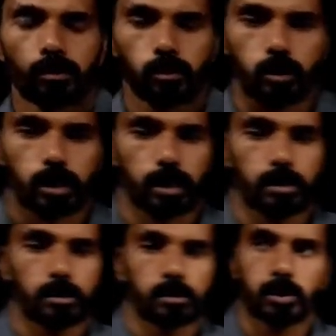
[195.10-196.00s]
Okay,
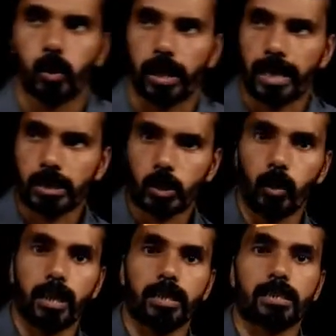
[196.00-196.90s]
so x
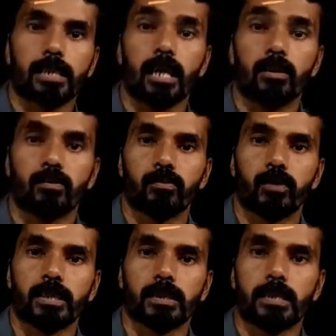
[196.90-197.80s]
square is the
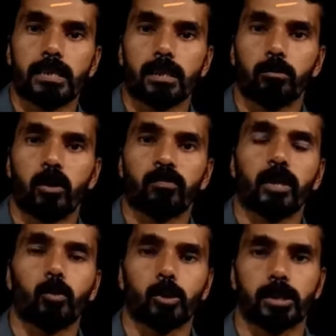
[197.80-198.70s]
first term of
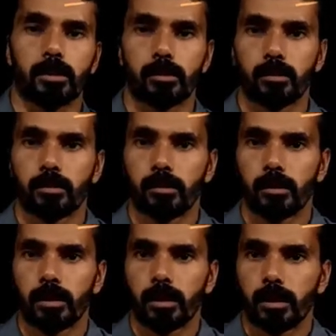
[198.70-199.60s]
the quotient.
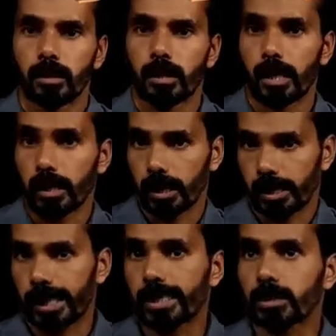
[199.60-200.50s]
Then
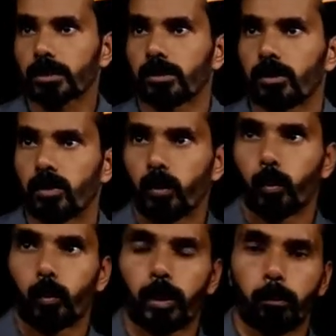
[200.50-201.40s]
next
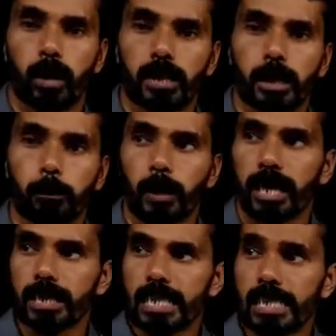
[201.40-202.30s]
we
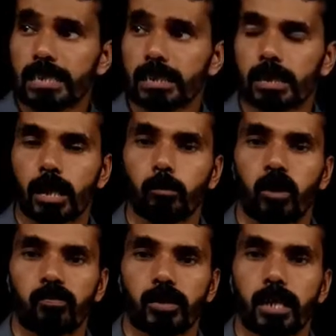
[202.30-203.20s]
multiply each term
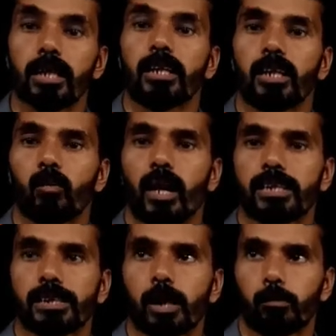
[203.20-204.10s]
of the
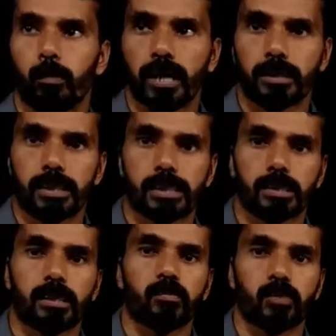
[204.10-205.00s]
divisor by this
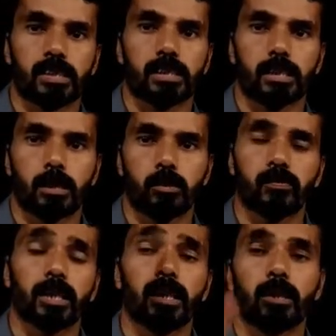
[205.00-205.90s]
first term
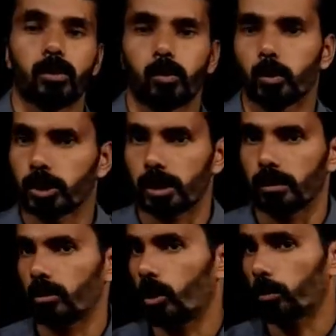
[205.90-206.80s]
of the quotient
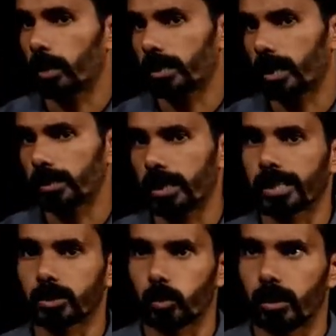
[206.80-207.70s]
or by that
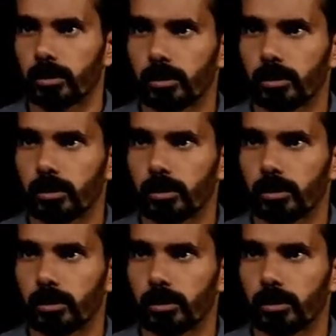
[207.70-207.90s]
x square.